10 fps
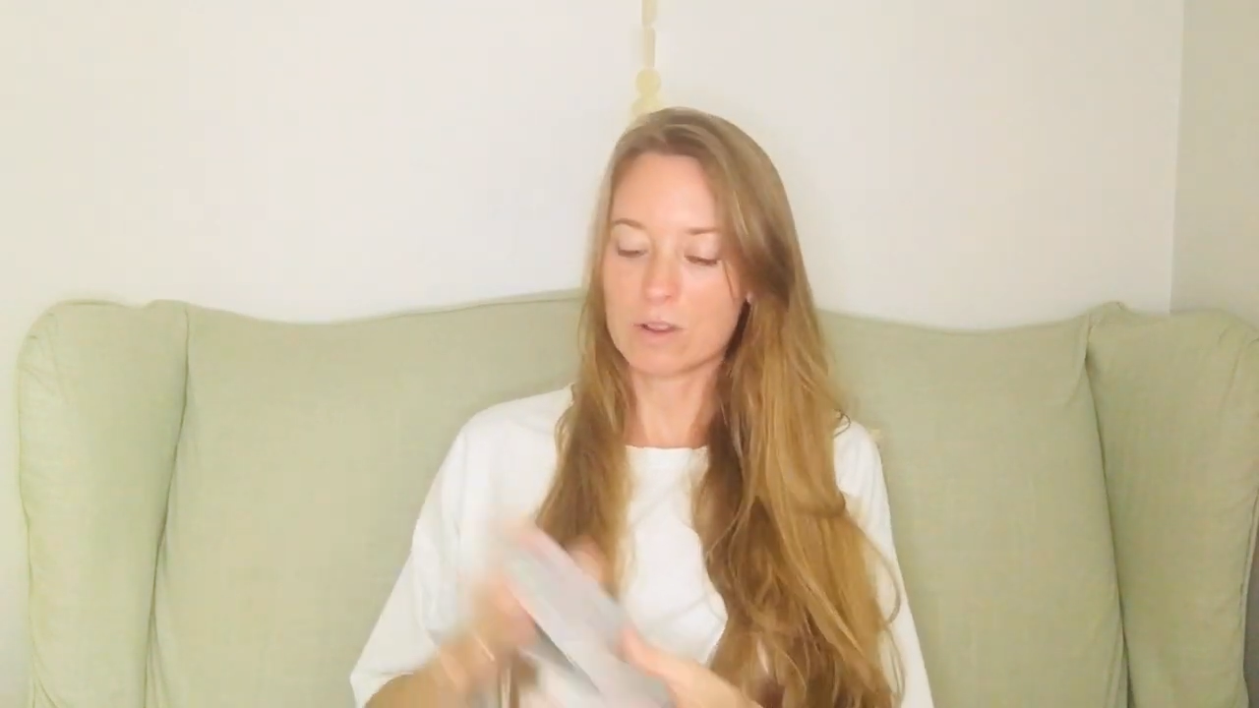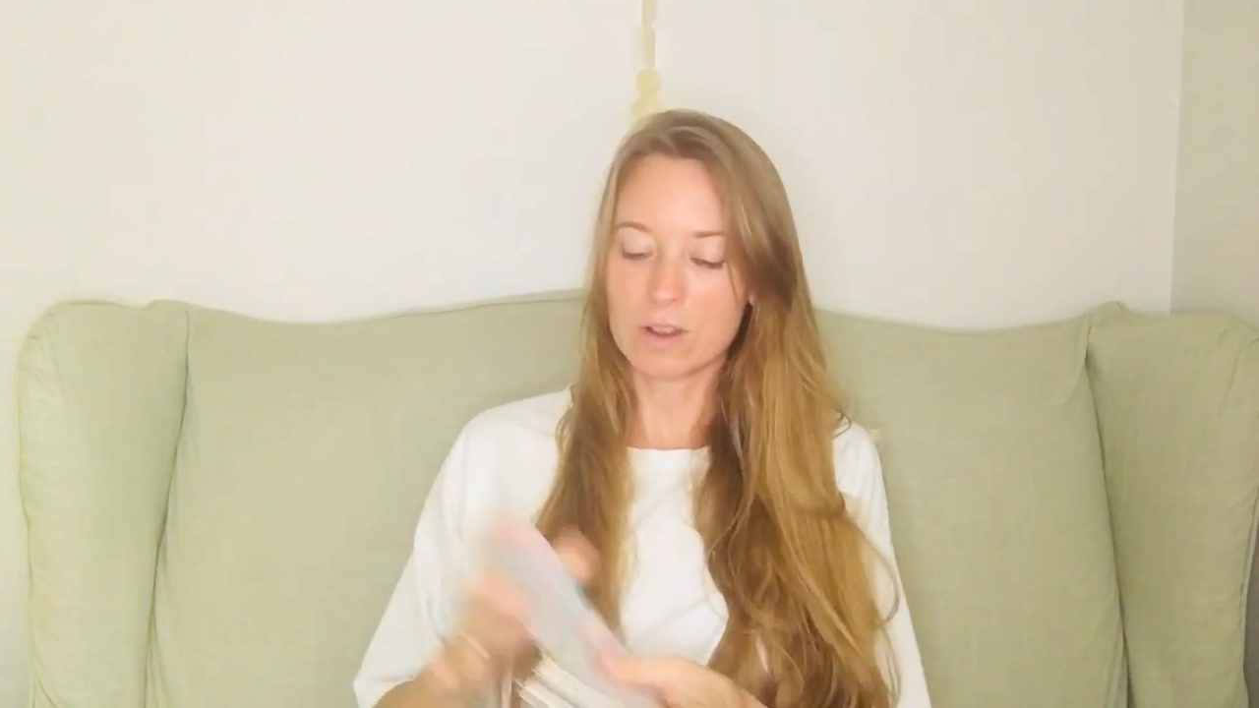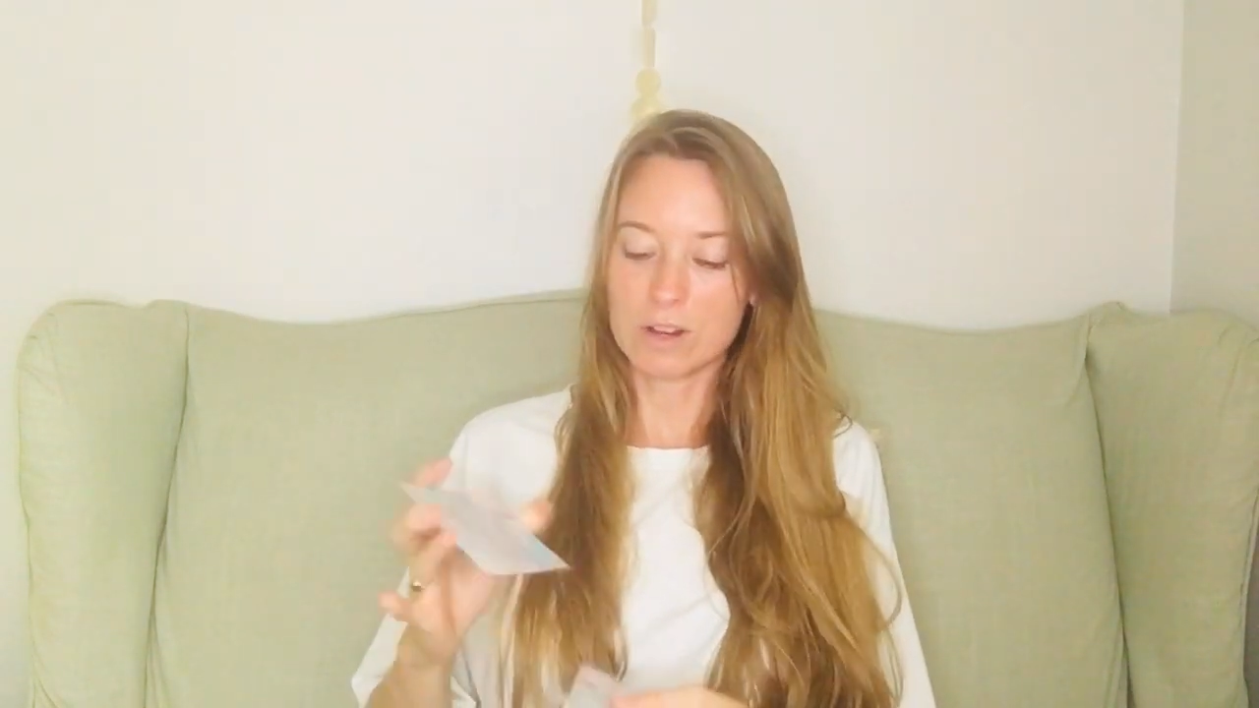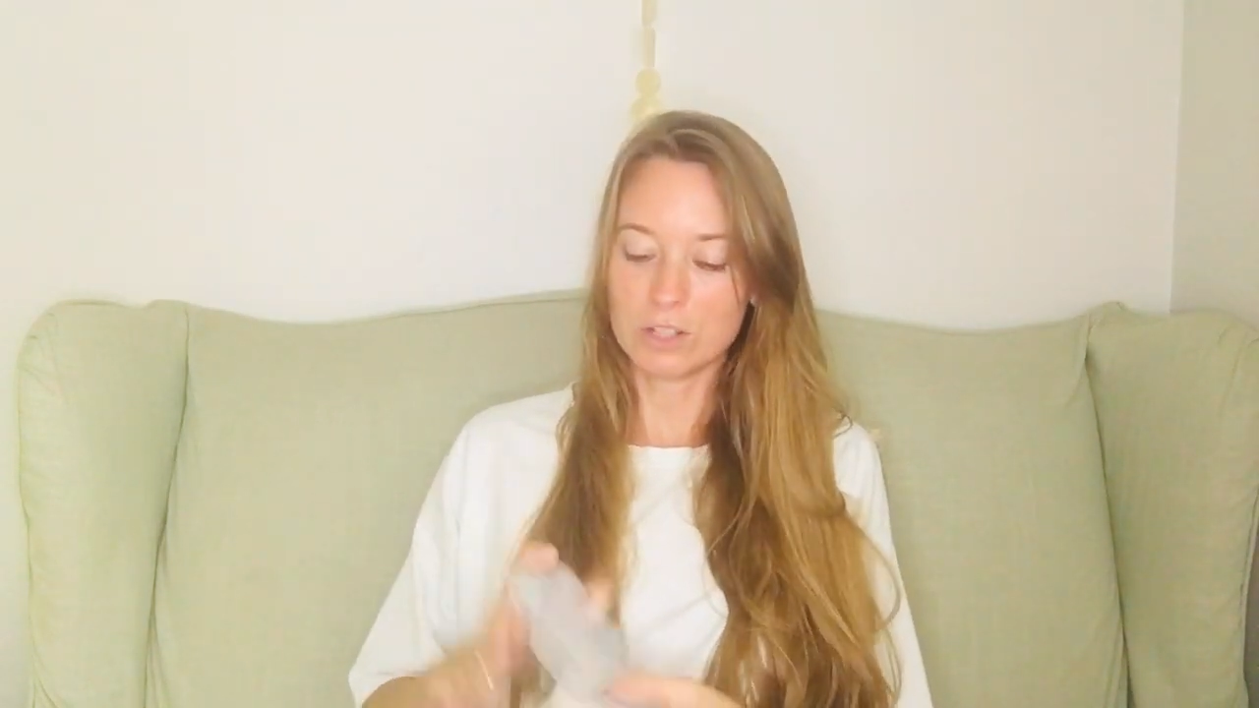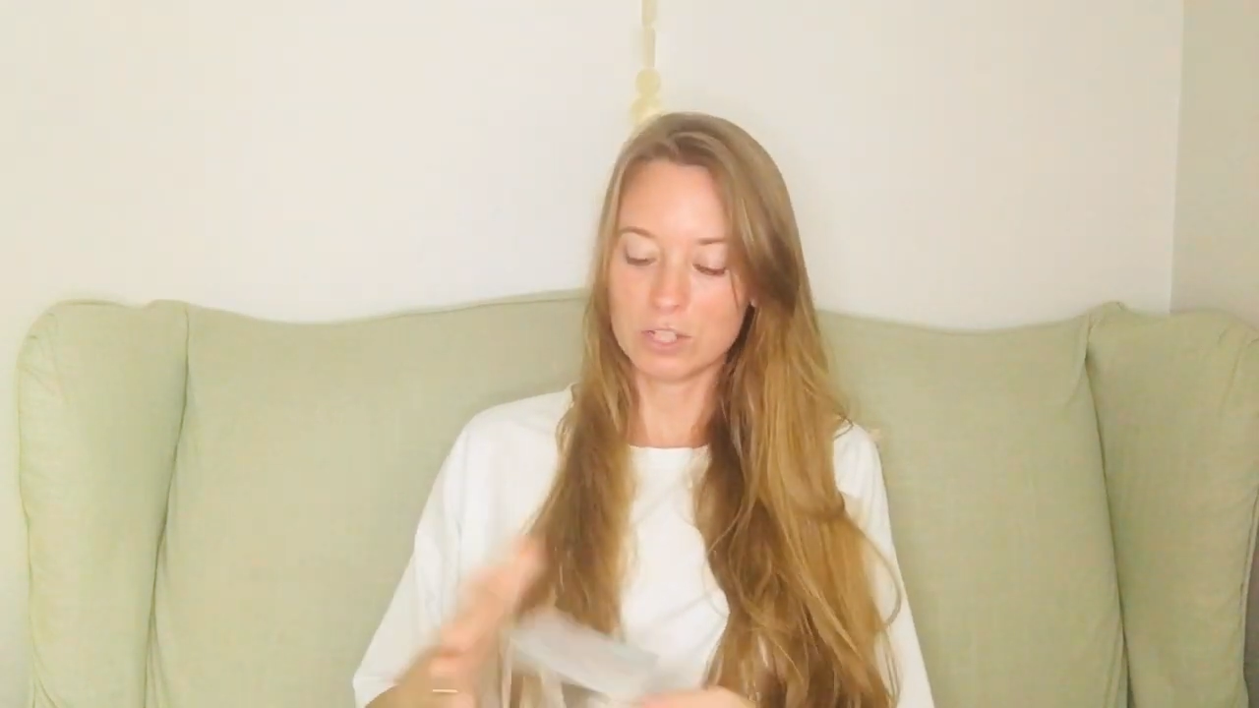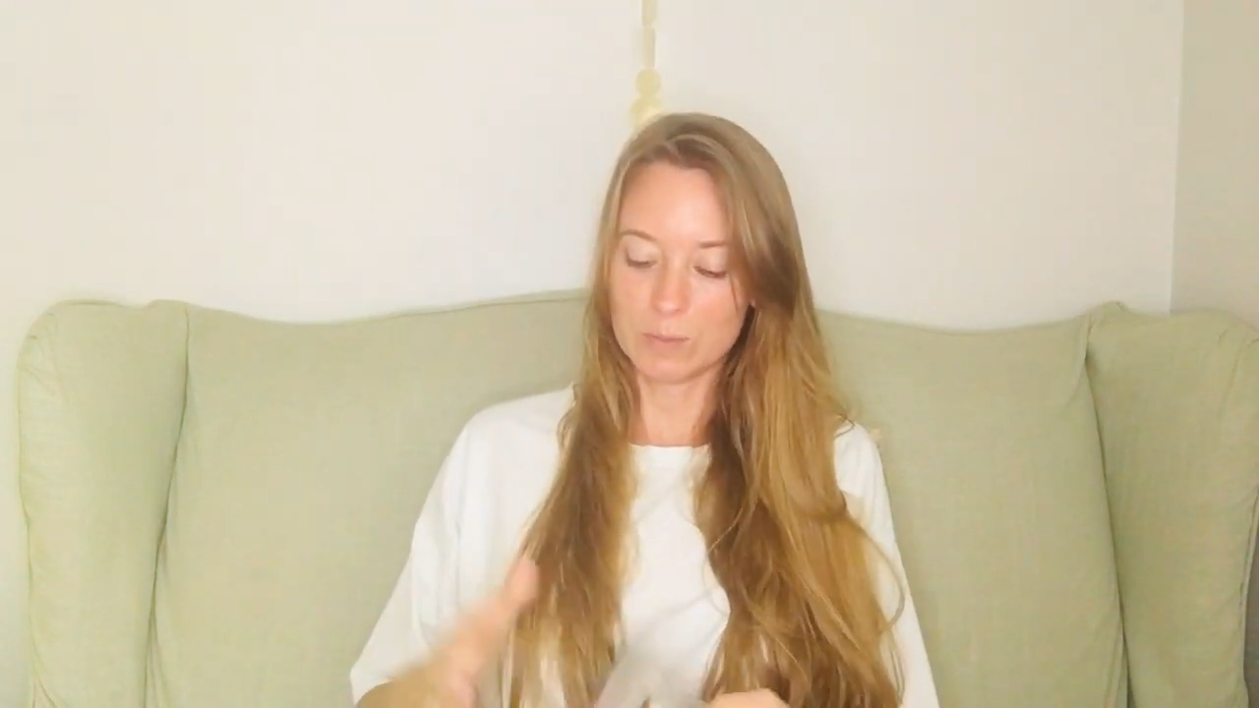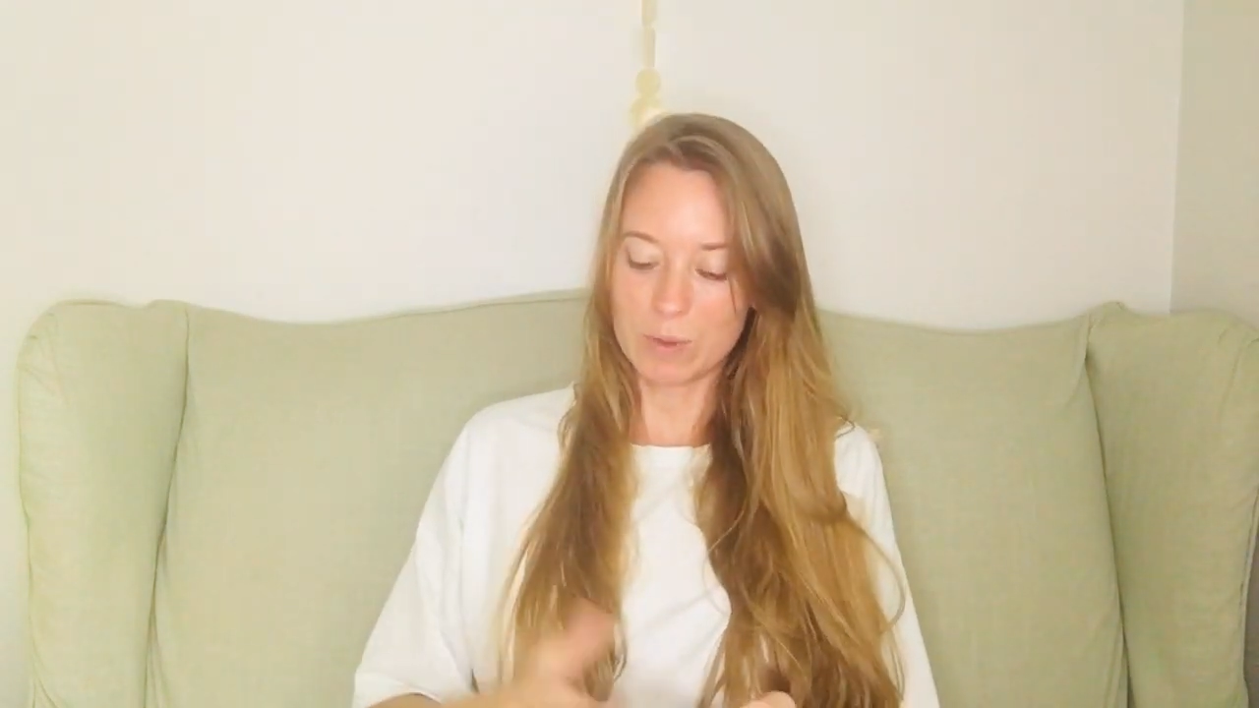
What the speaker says: card just